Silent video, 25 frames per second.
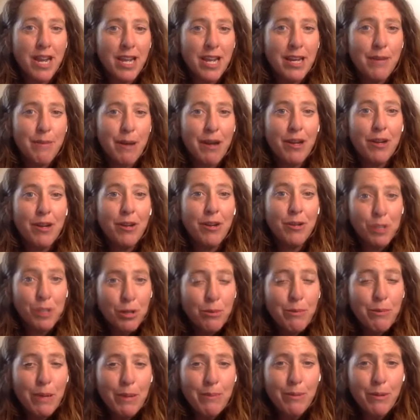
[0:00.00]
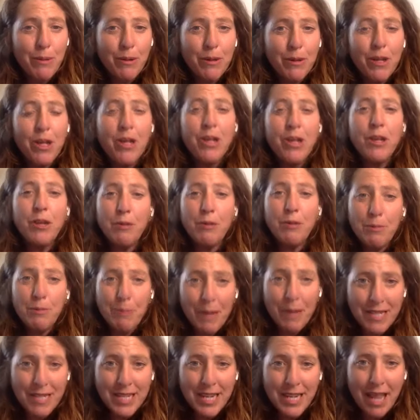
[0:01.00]
we're talking about, two people who had
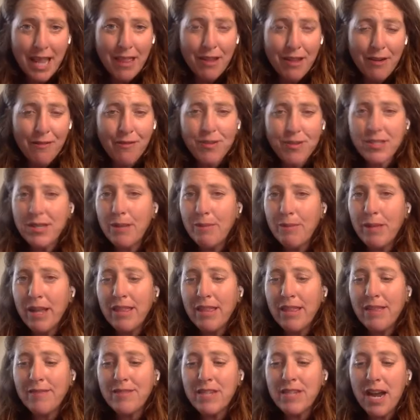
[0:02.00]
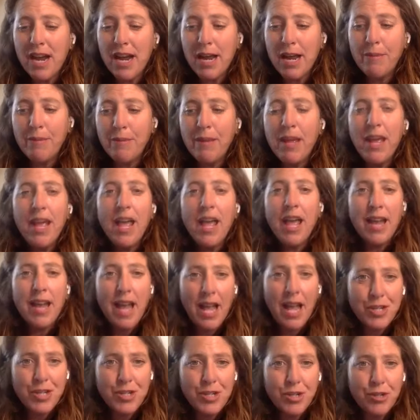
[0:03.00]
been together for some length of time and
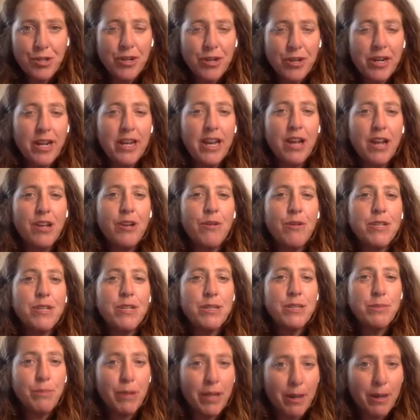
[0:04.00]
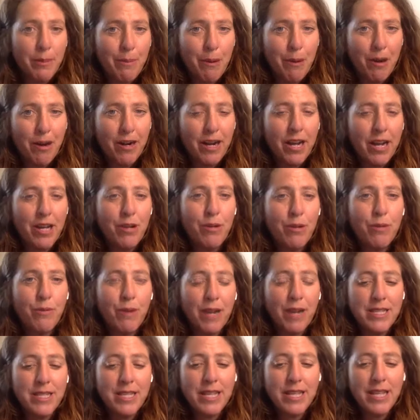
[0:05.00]
had children, and now you're split apart and you're
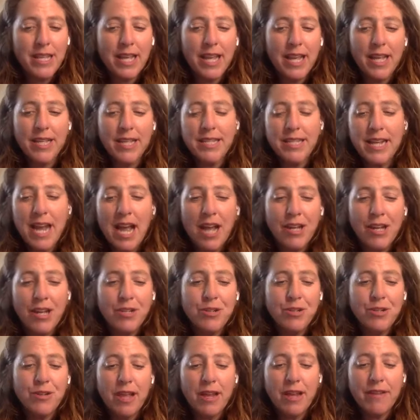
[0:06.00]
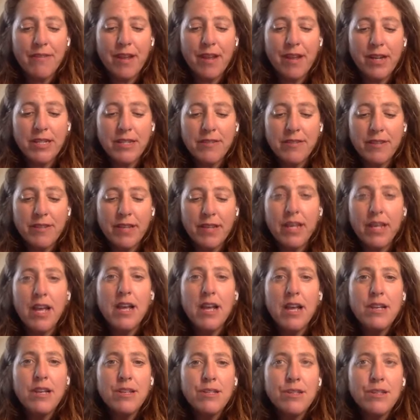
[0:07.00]
raising kids. And how do you do that effectively?
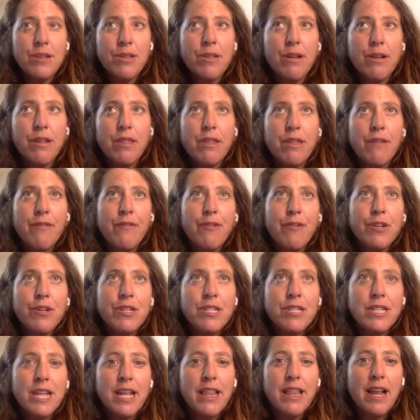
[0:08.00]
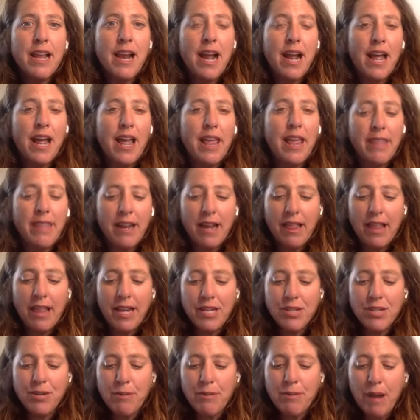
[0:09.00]
So the first thing that I
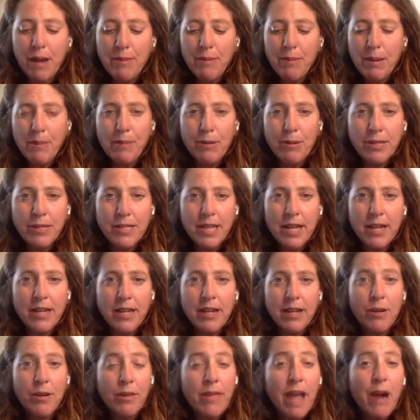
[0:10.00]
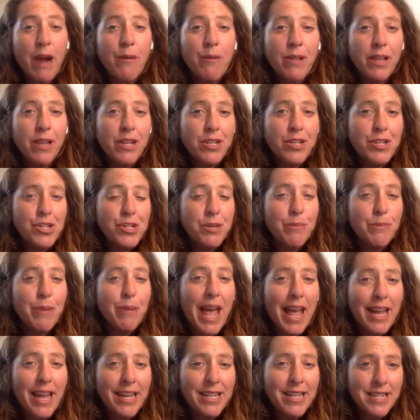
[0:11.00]
like to remind people is that, that relationship
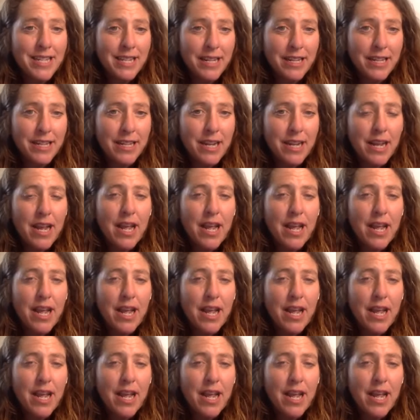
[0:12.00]
ended.